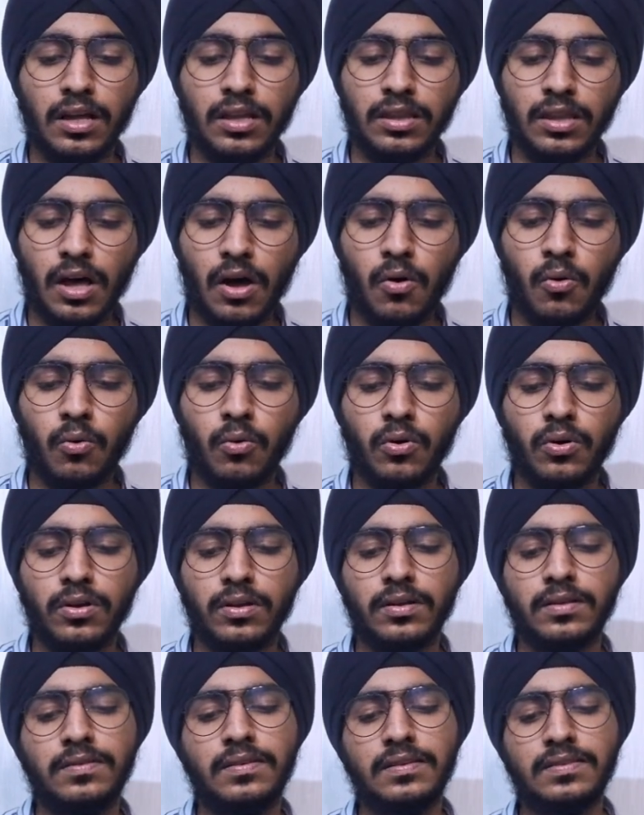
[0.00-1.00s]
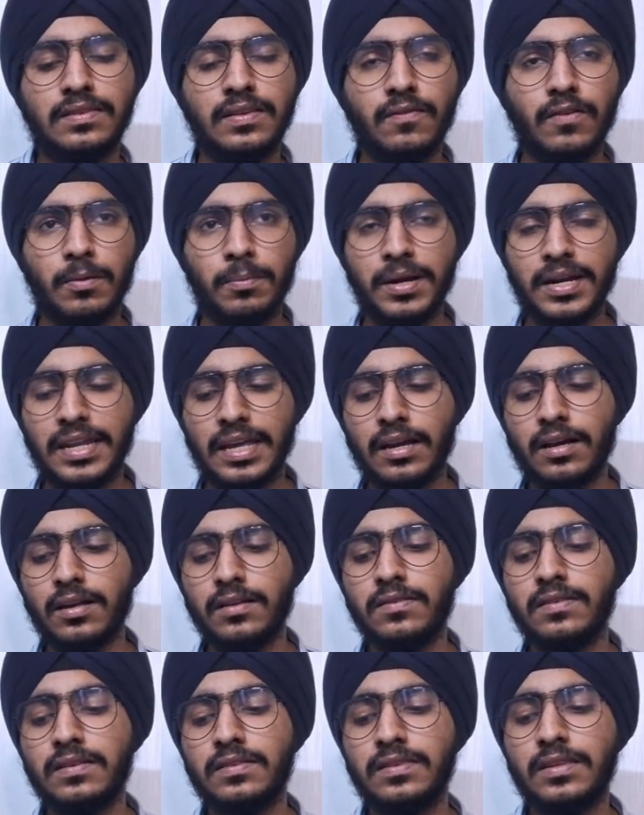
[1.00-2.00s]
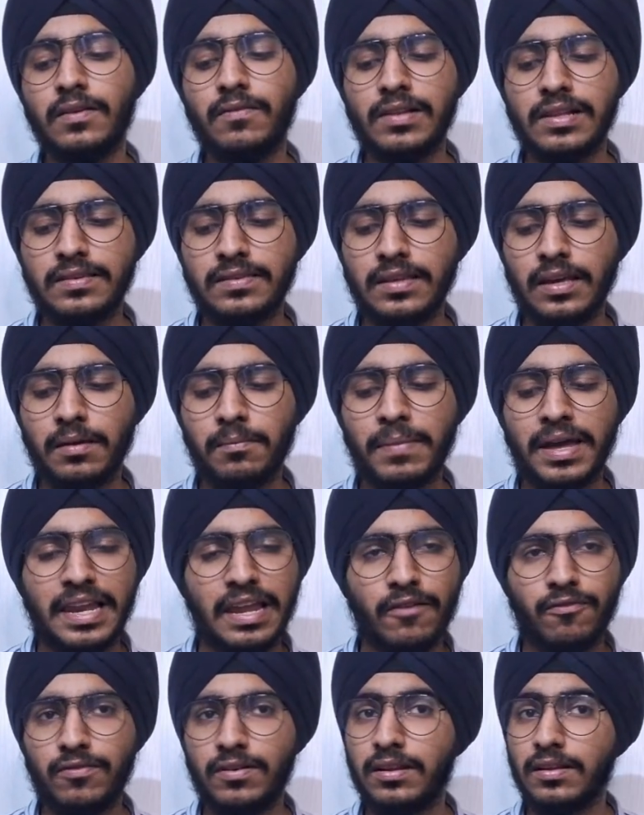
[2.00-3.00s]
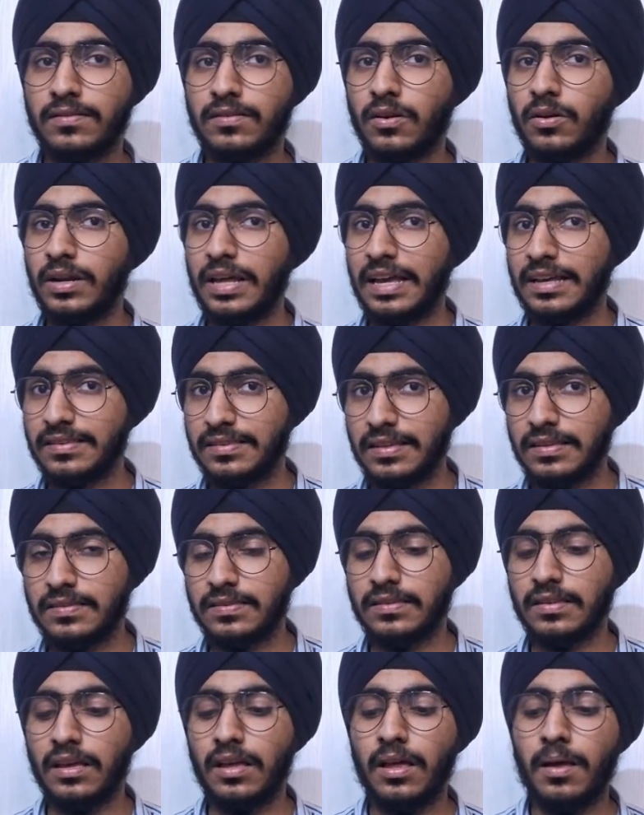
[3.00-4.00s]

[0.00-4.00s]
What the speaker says: Now 60 will be taken. 60 will say my left does not exist,